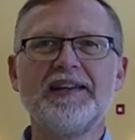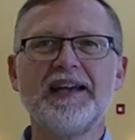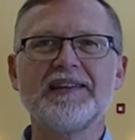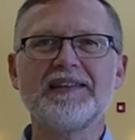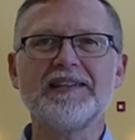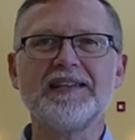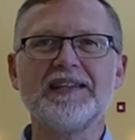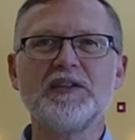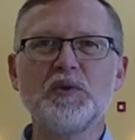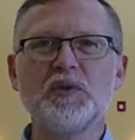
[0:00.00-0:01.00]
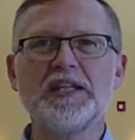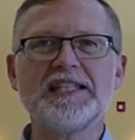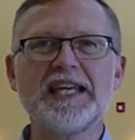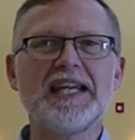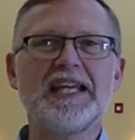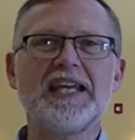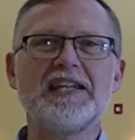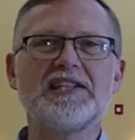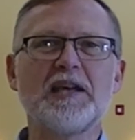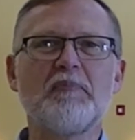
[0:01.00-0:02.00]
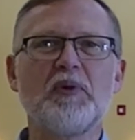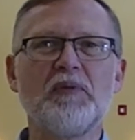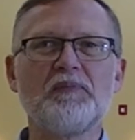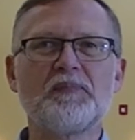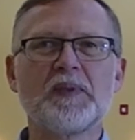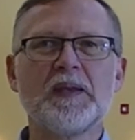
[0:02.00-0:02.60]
at the newly dedicated temple.